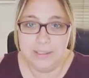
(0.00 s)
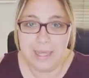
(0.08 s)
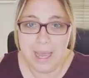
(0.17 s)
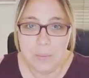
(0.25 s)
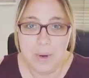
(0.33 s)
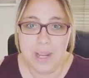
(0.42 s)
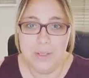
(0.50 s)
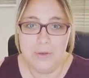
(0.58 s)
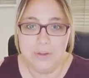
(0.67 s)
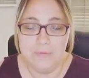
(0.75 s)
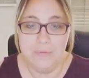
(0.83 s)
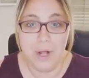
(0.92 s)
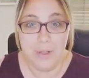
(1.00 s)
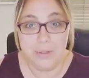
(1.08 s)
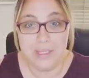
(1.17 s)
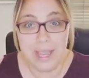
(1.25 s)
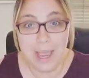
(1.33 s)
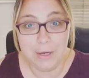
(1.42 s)
That way you can follow
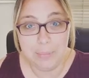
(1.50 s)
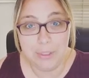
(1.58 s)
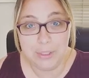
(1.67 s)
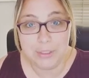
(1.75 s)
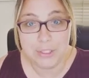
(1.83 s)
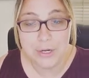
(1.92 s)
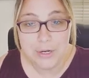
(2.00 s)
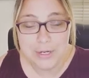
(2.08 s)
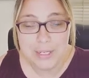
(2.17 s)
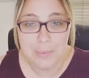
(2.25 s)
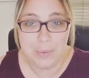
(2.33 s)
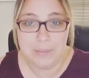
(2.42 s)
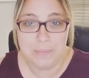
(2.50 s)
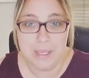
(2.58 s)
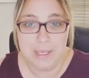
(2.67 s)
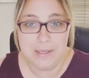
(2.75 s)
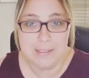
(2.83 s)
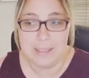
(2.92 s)
the caterpillar journey with
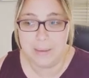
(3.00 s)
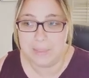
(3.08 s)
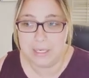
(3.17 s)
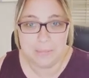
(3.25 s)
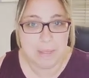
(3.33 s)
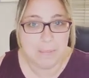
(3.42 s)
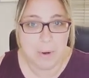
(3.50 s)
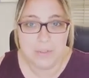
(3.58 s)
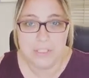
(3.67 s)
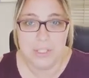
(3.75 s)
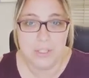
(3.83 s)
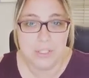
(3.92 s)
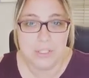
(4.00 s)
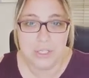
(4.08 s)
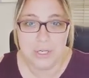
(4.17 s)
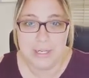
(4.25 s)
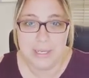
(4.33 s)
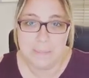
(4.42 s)
me, because I'm going to be posting their
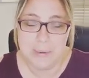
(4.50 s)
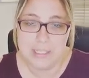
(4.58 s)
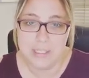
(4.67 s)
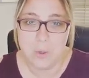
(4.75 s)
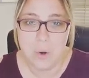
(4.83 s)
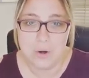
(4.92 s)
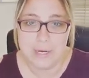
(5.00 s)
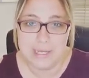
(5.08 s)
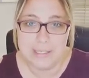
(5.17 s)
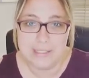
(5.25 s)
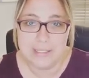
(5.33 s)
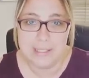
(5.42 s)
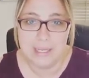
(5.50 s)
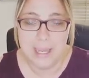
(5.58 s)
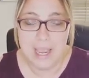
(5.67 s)
journey in my stories.